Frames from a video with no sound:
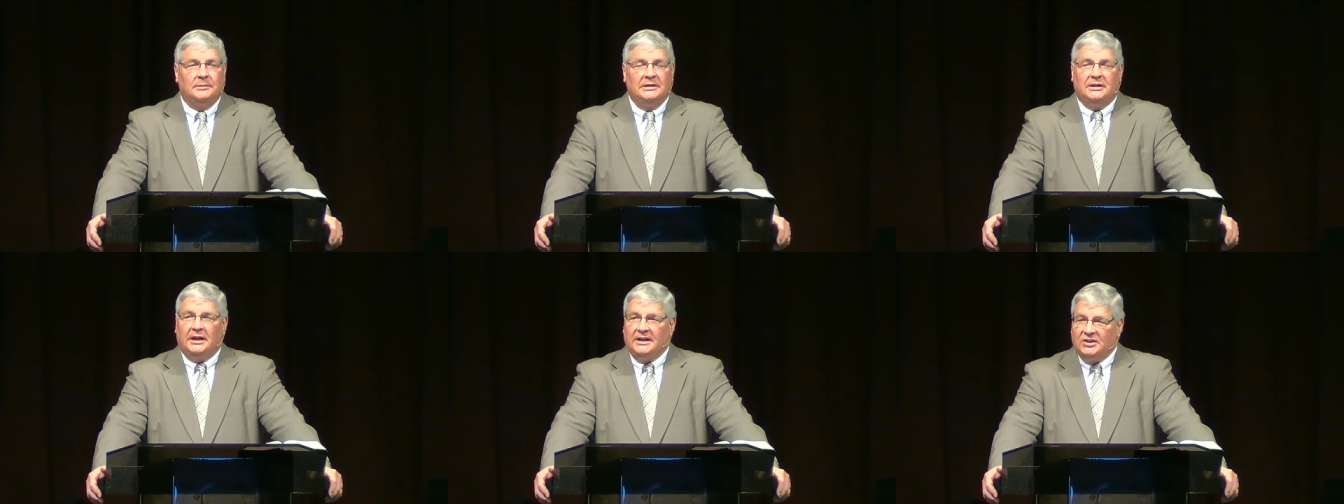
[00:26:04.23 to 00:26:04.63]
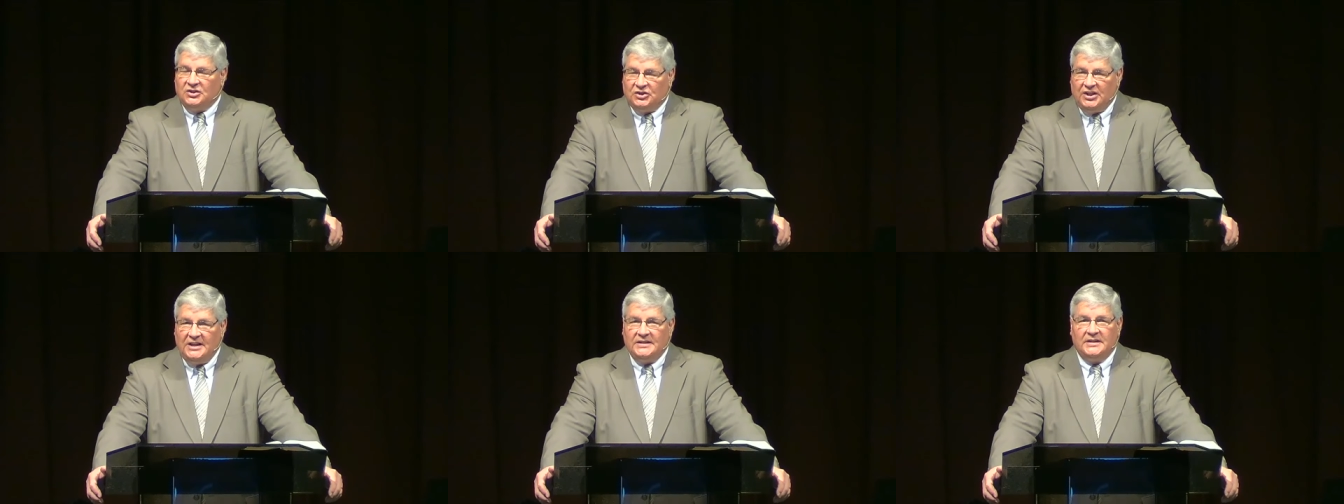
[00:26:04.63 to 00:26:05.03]
because
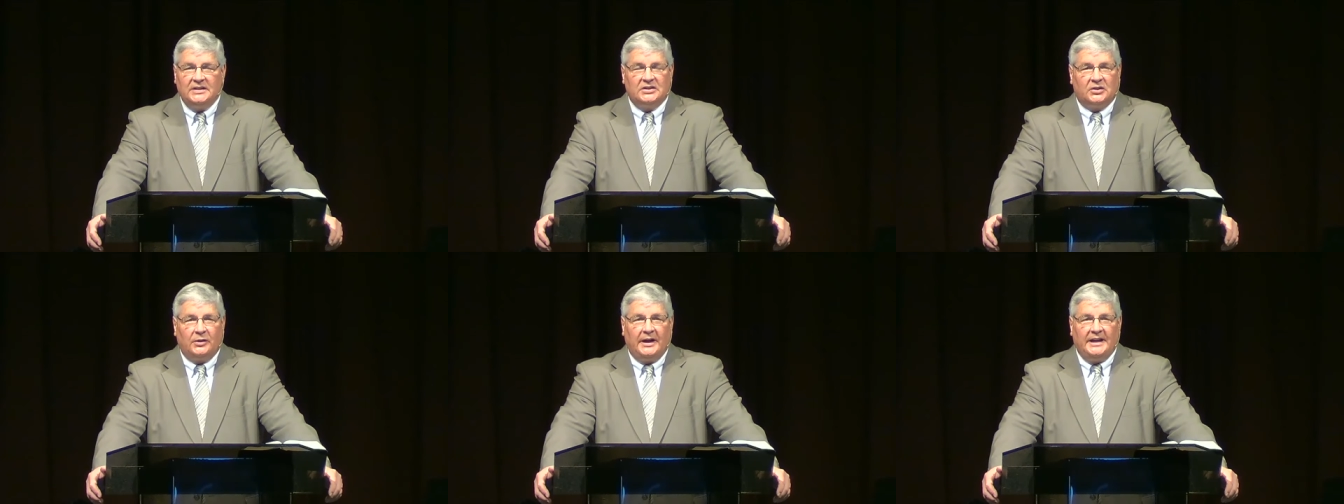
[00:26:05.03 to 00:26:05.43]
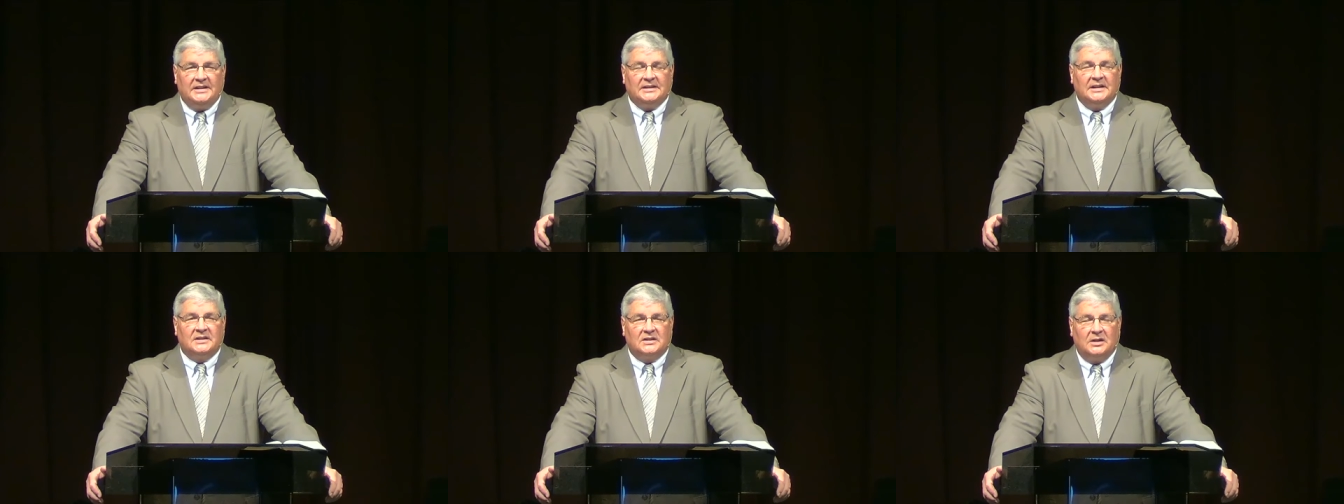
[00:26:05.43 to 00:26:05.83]
Jesus
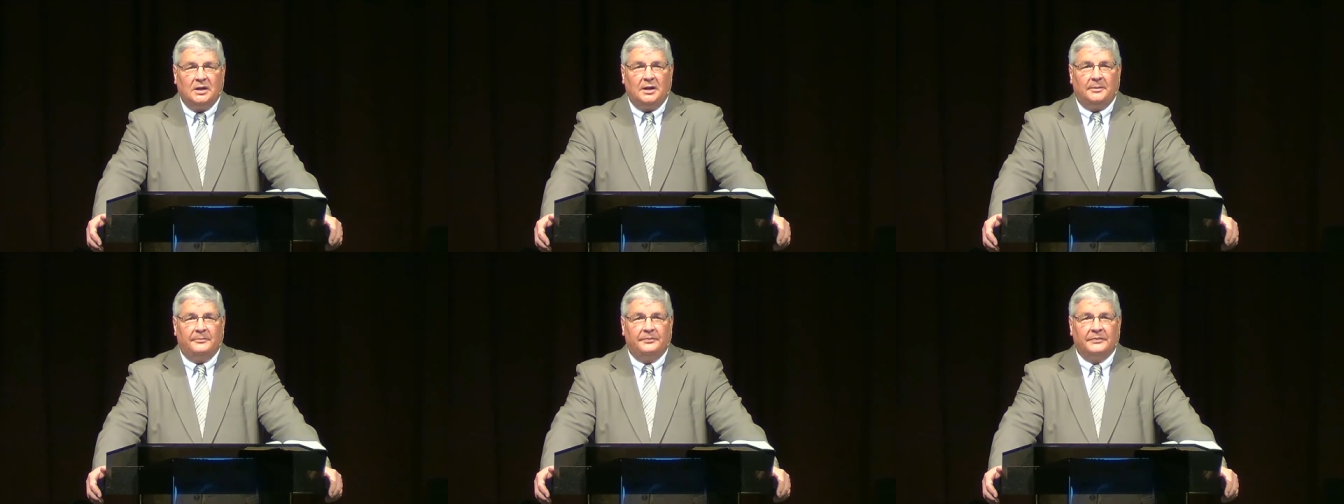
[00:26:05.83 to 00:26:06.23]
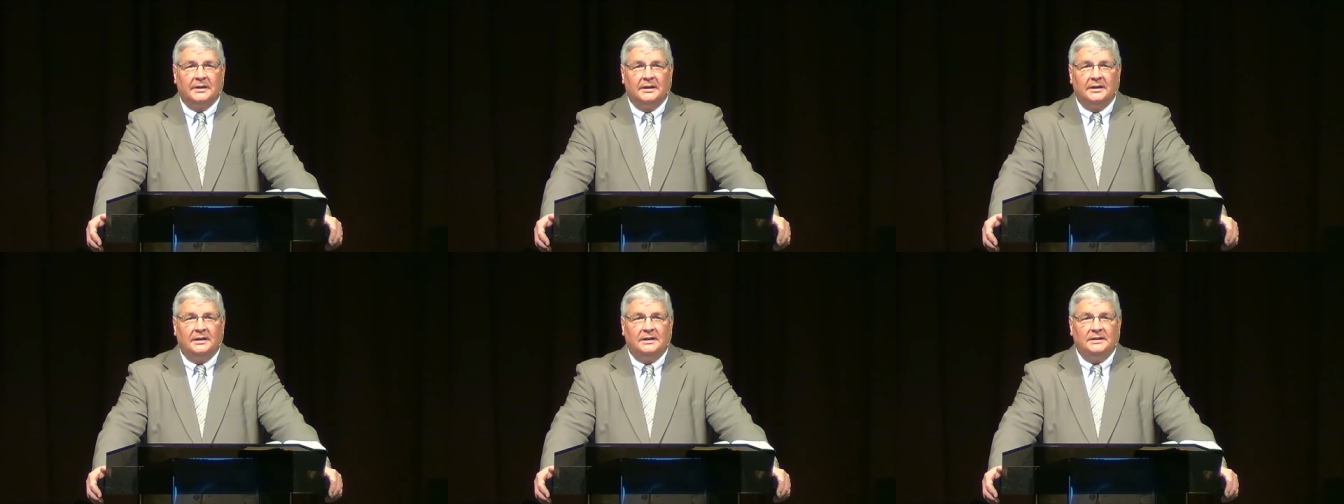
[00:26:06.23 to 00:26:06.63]
Christ has come
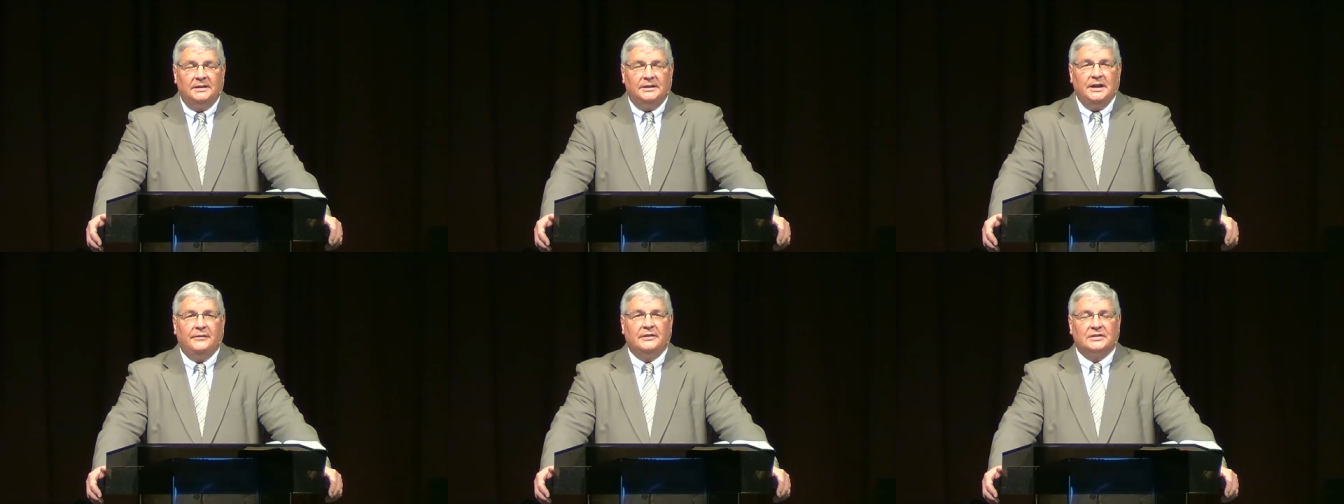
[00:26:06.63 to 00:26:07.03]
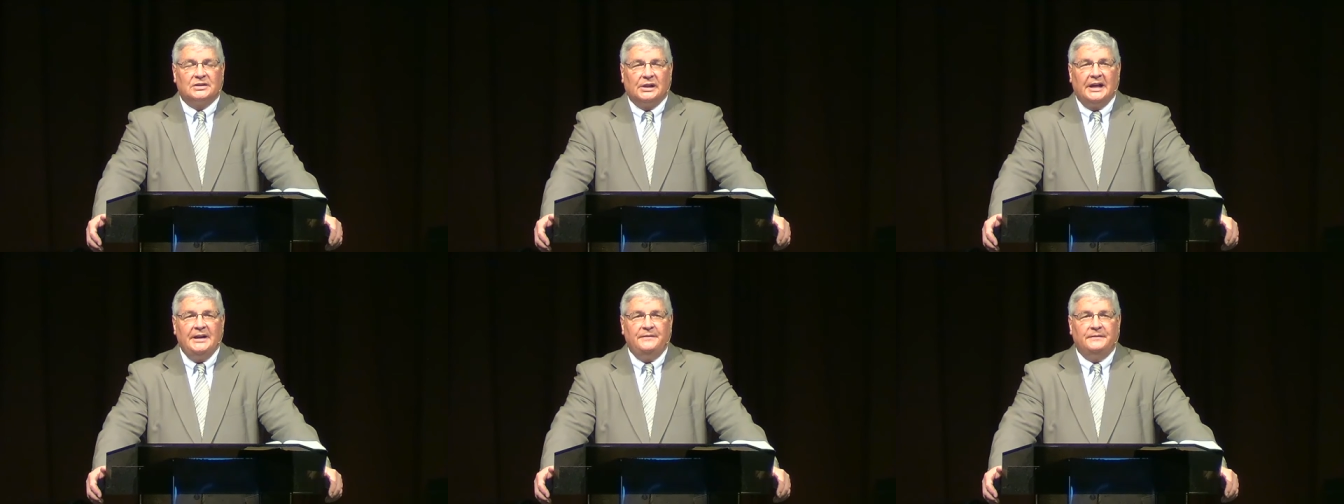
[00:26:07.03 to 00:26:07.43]
to give us
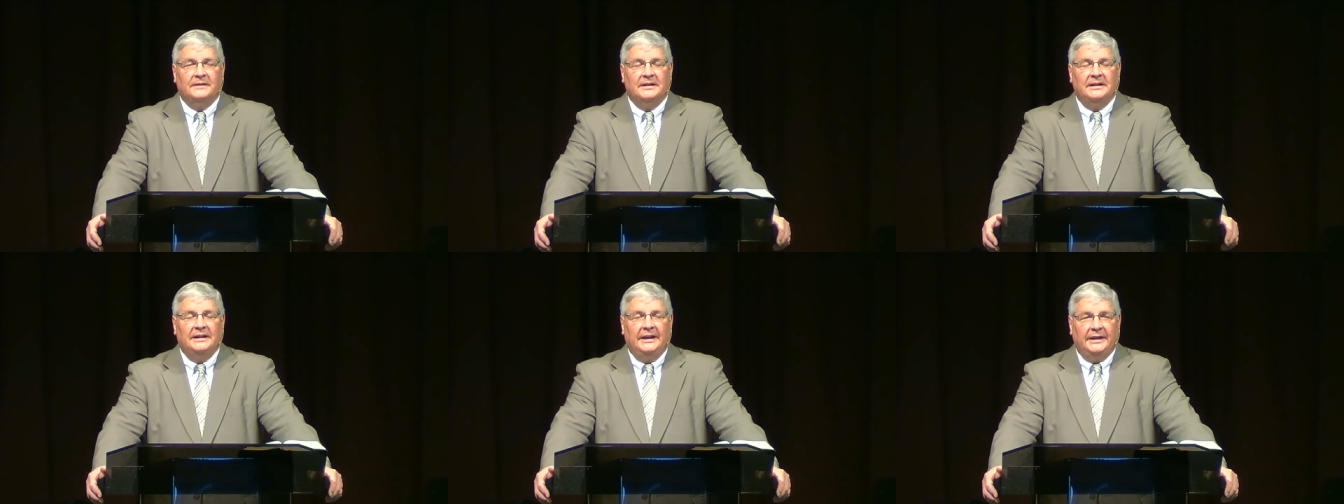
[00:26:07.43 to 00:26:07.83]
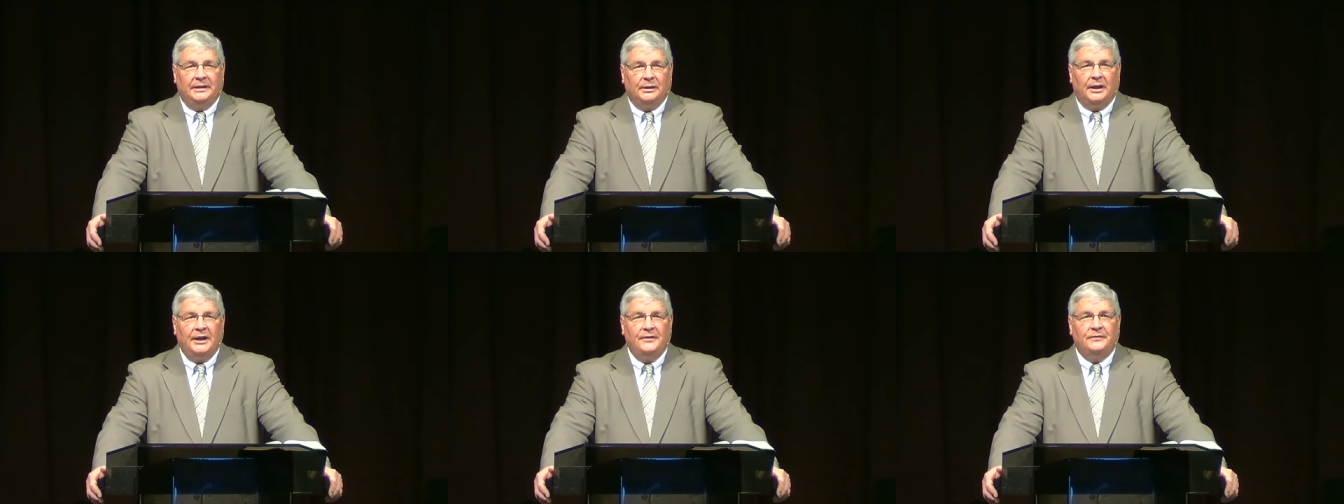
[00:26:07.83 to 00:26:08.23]
life
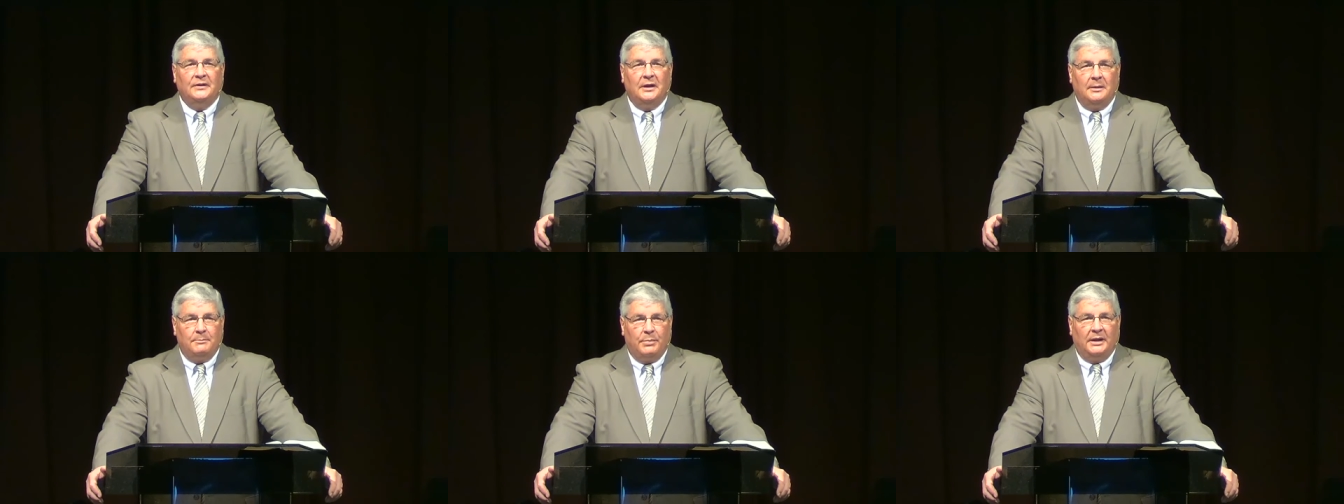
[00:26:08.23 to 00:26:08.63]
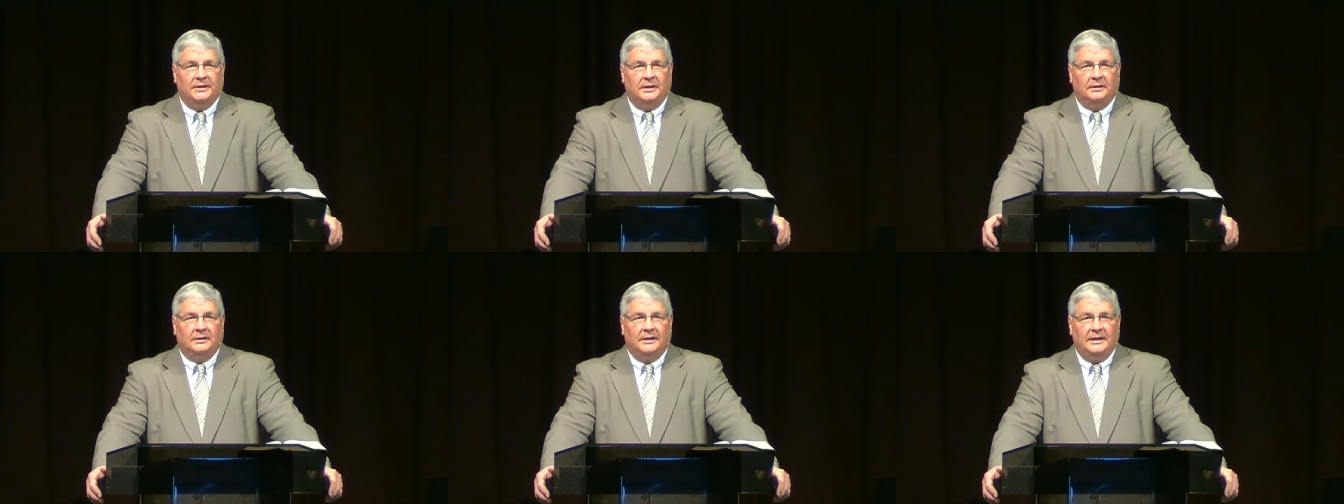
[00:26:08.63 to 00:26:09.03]
and life
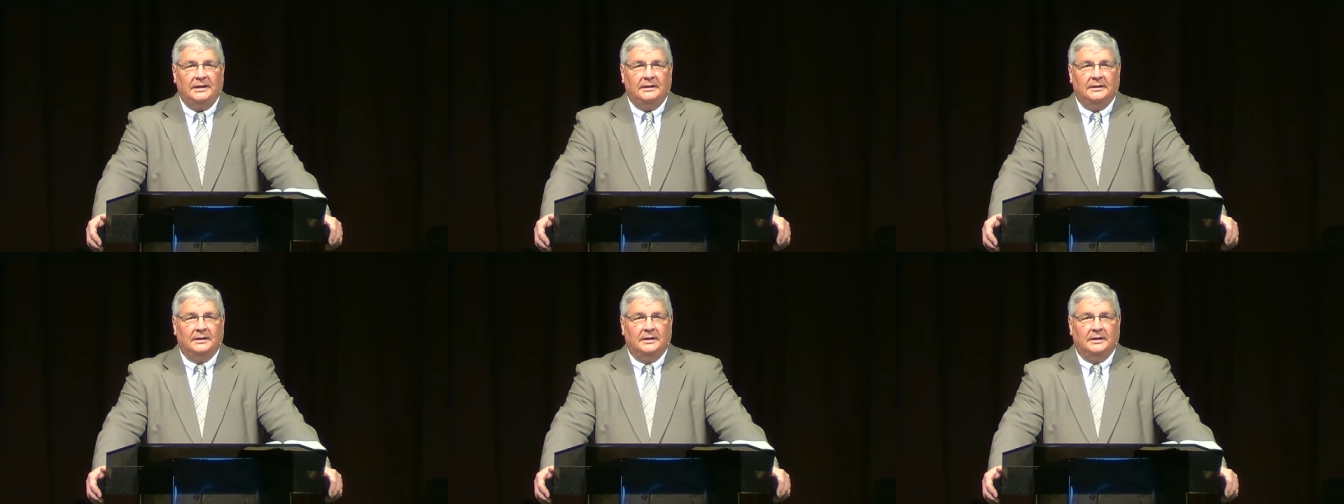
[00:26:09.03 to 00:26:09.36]
abundantly.